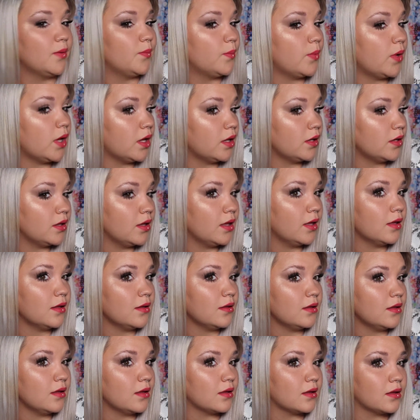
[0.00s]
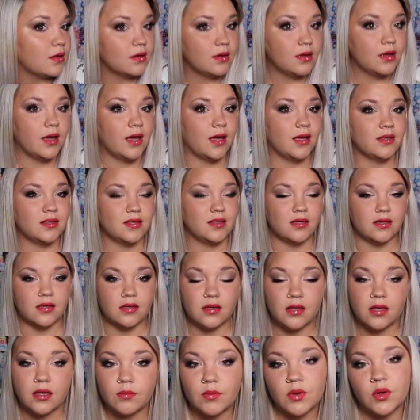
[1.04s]
but yeah, I think it
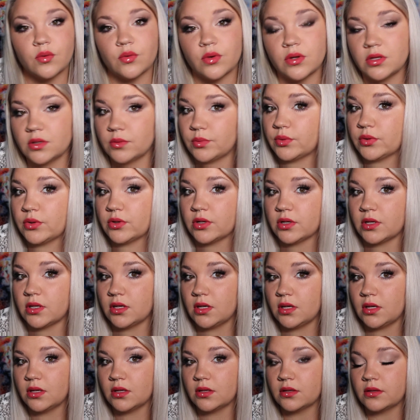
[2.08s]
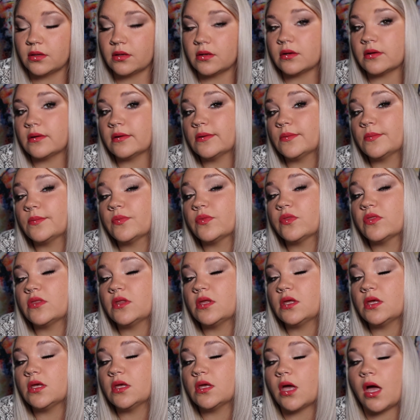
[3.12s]
came out really pretty.
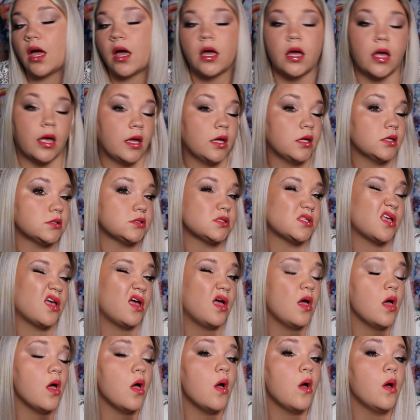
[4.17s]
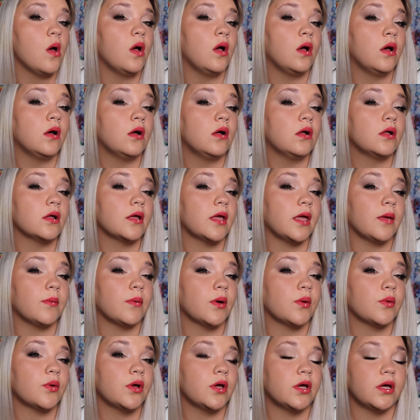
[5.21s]
The eyes came
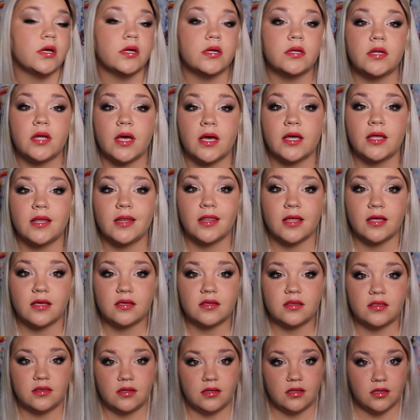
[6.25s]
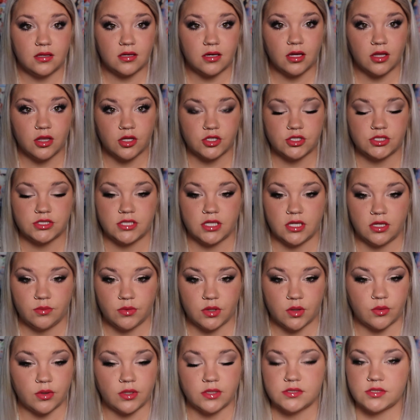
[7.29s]
out good. I like the color scheme.
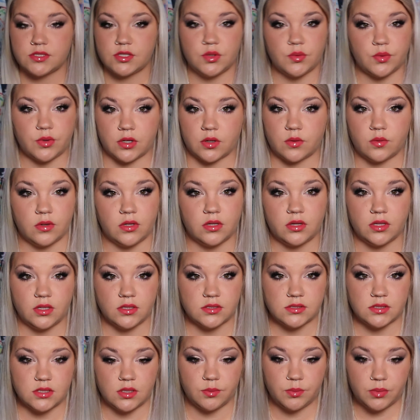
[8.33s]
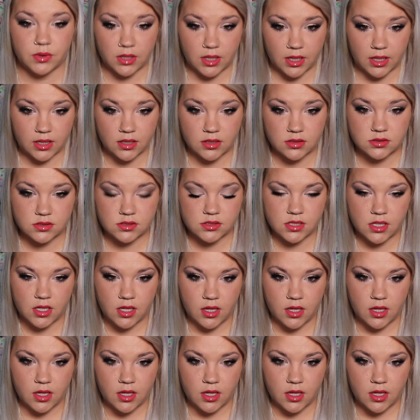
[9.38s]
They were easy to work with, easy to blend.